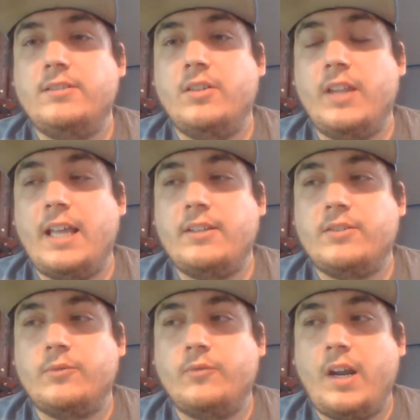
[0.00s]
So
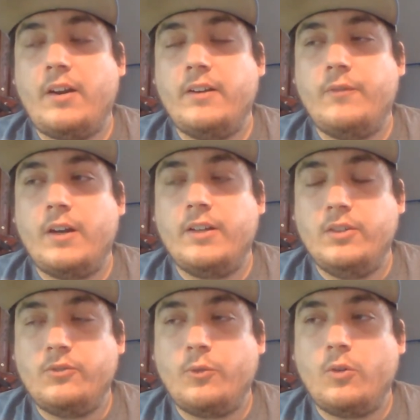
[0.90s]
that's very, very
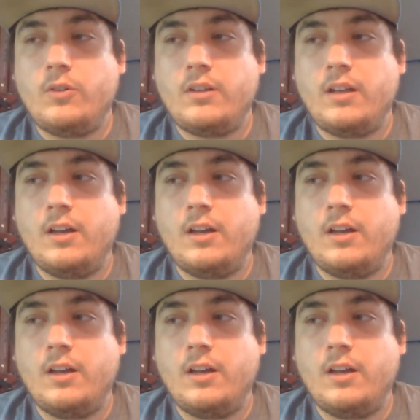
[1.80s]
useful.